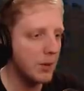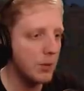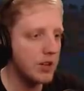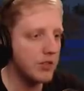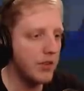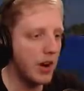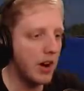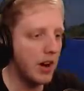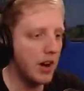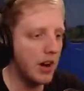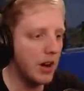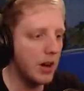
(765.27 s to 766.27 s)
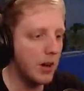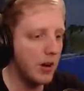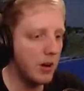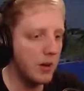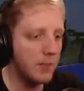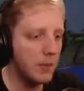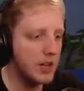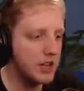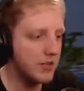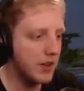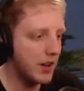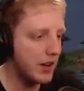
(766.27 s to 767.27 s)
Which farm?
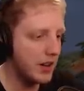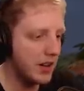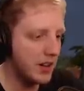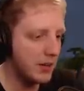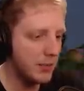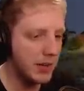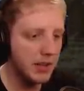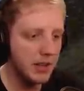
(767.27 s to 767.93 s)
Which farm?